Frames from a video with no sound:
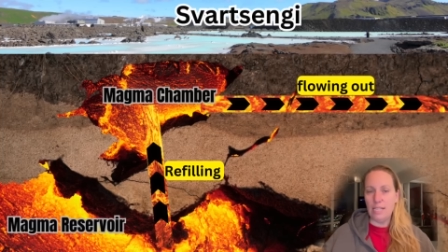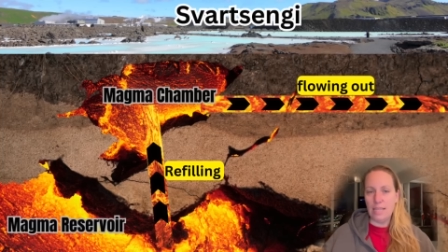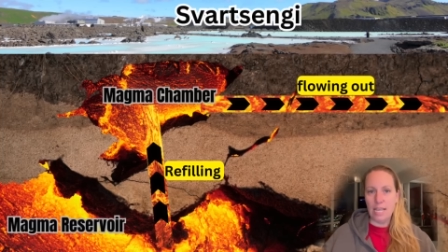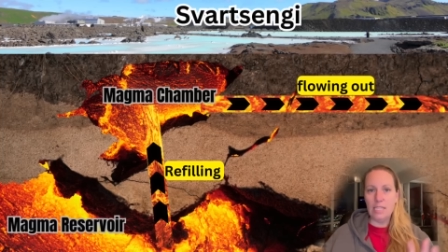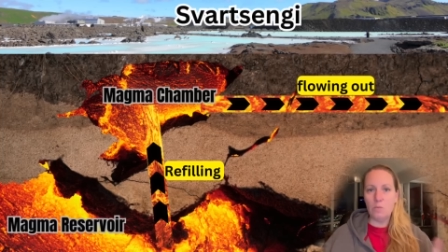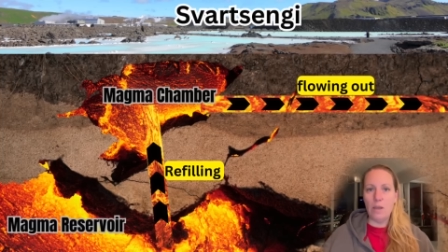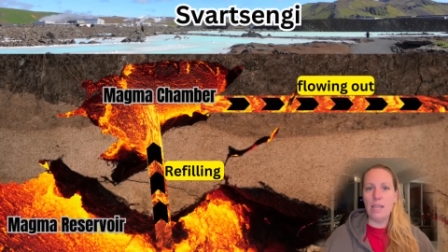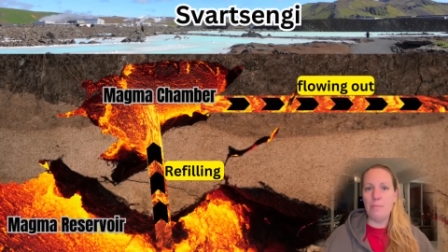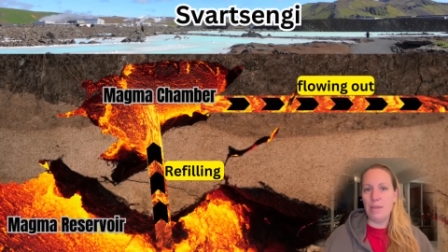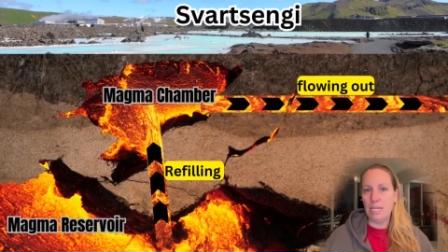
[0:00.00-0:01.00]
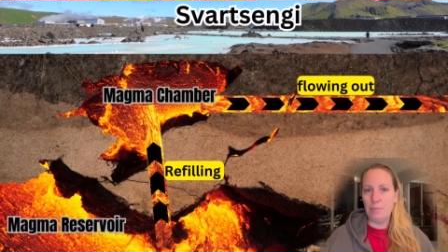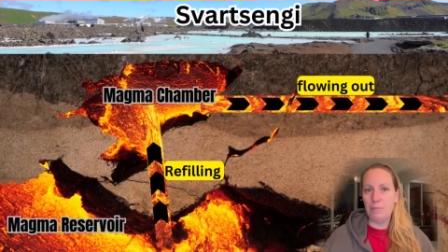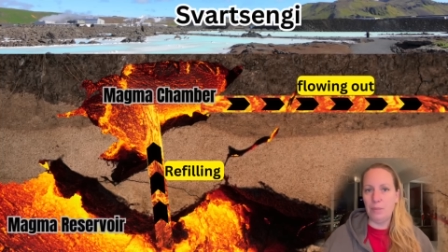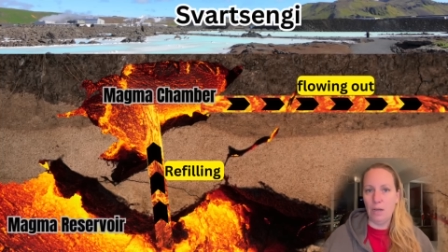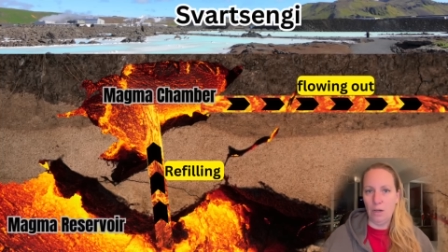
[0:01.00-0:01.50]
and that's why many
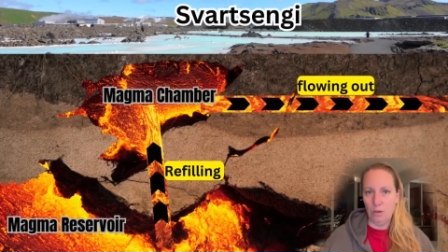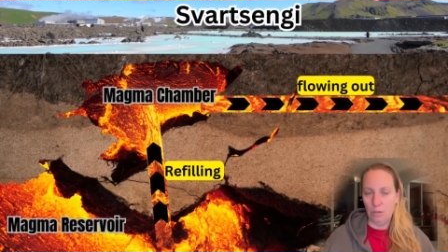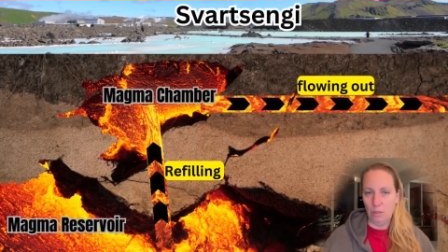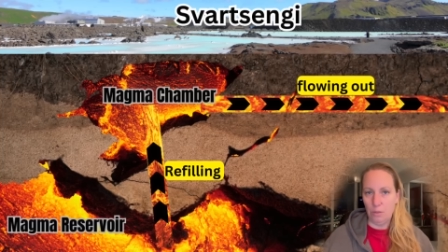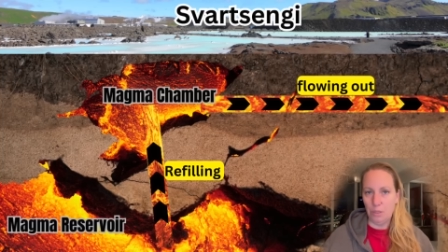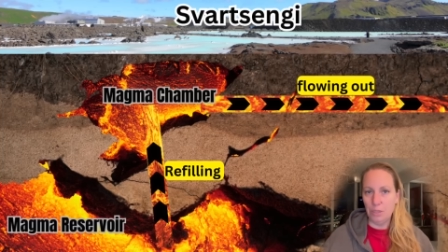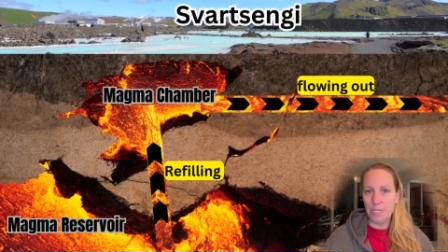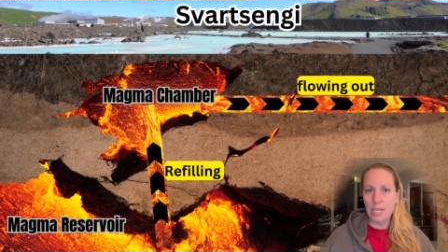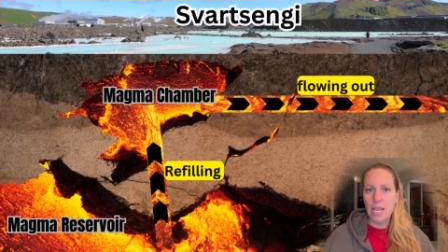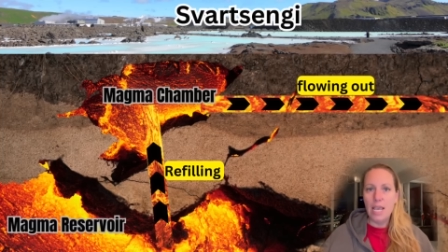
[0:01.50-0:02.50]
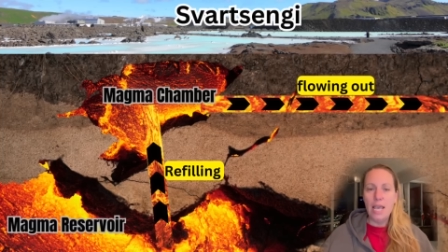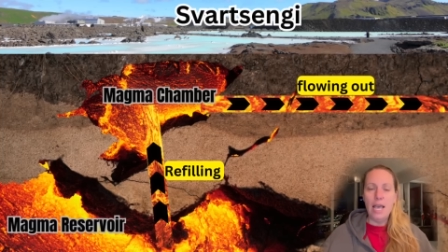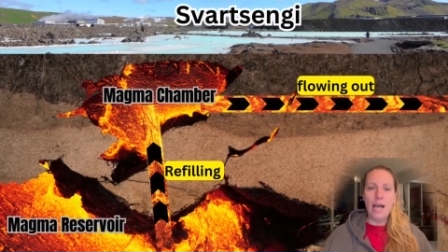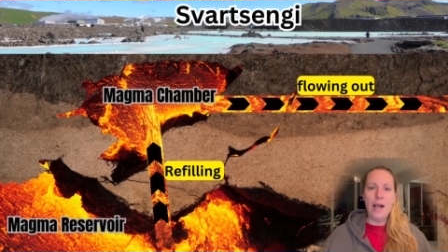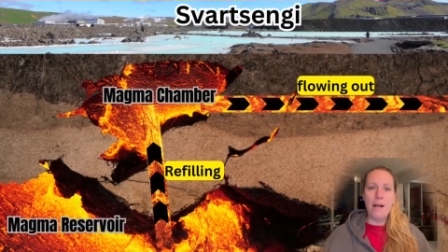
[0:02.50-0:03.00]
people are on alert,
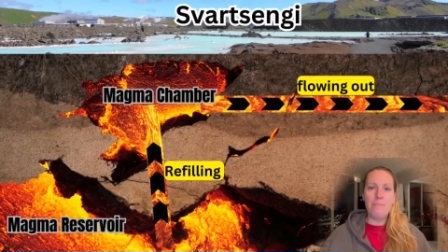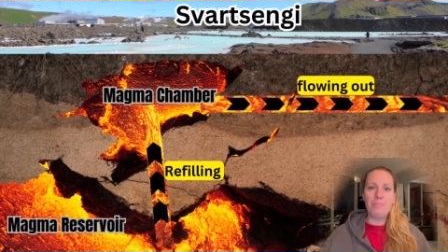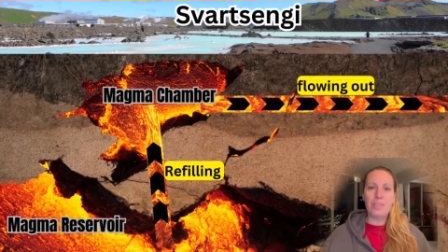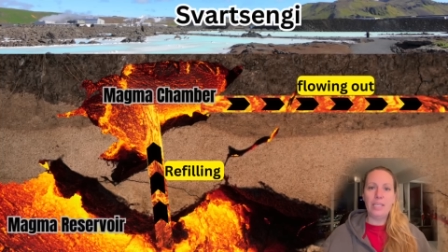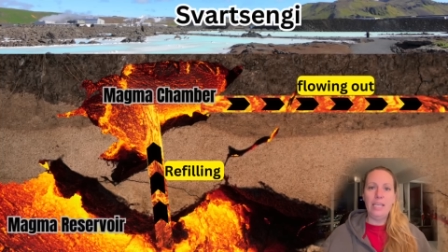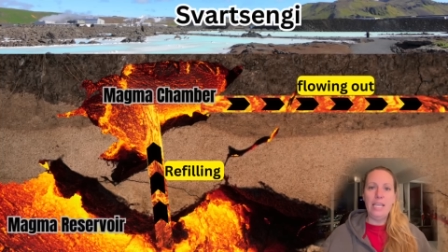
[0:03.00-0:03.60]
um,